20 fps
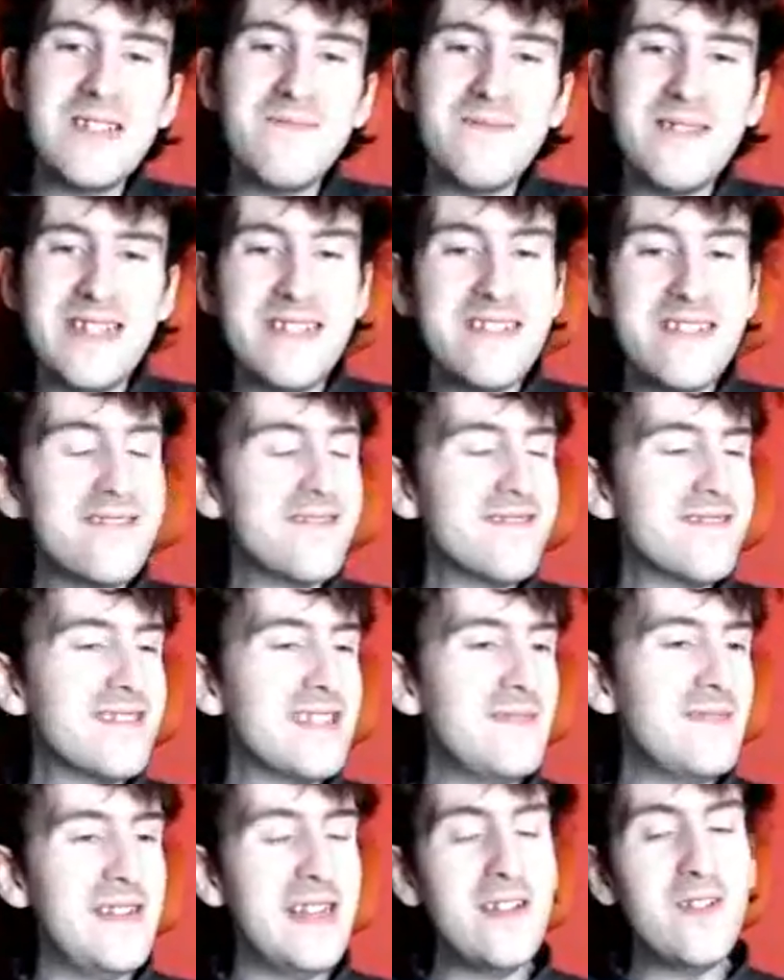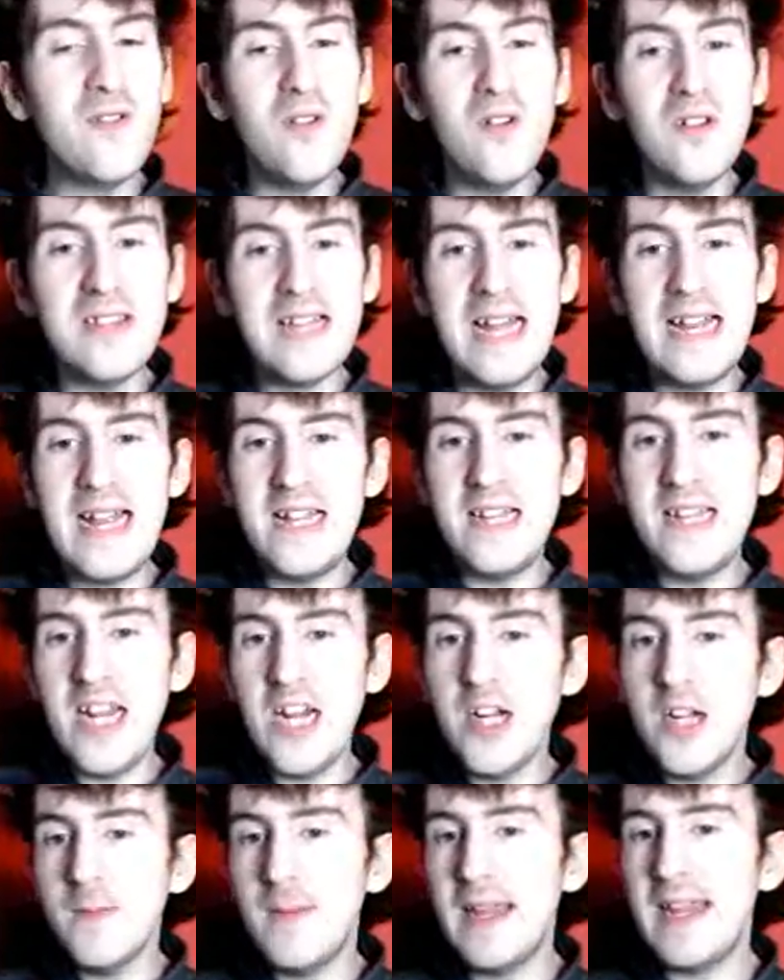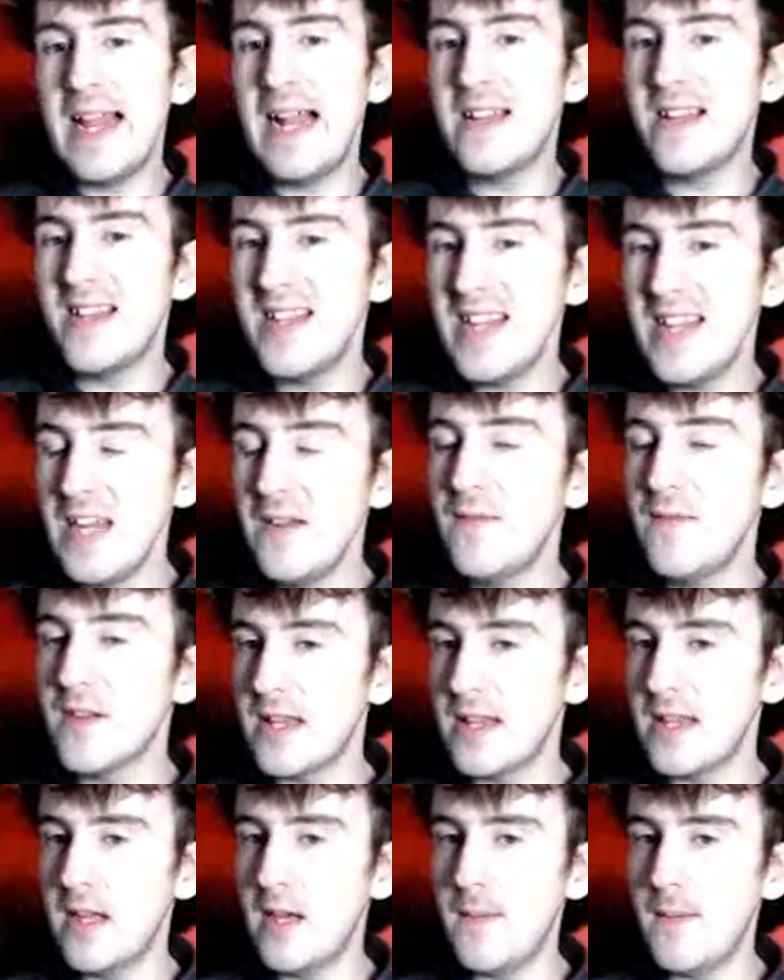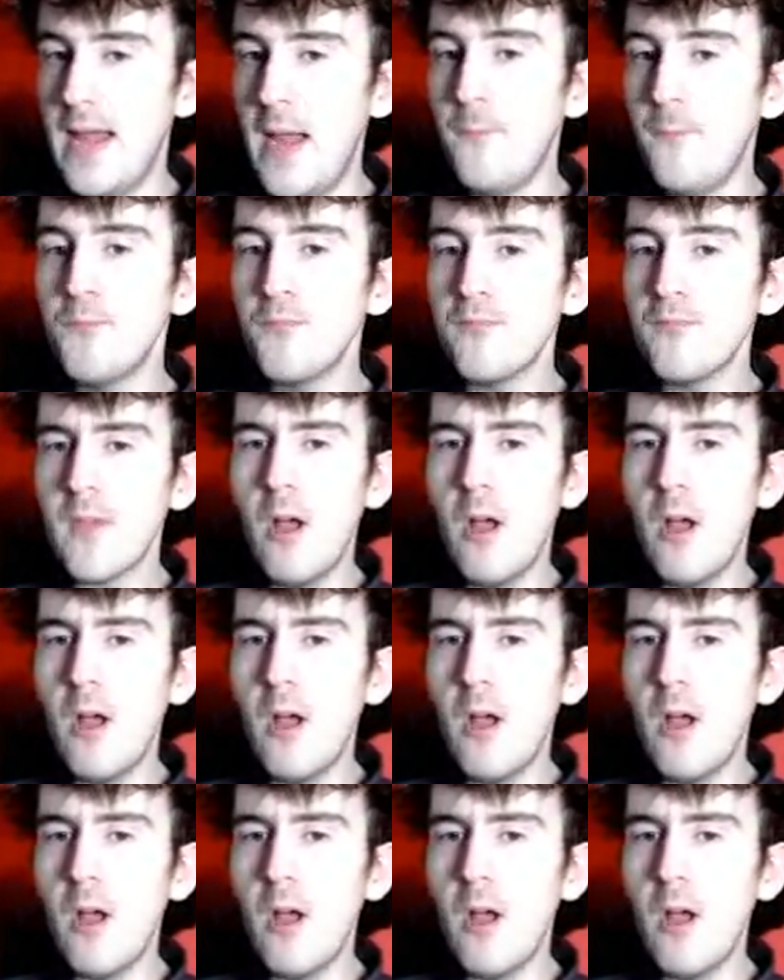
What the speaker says: I think Gorn's identity should have been kept secret a little bit.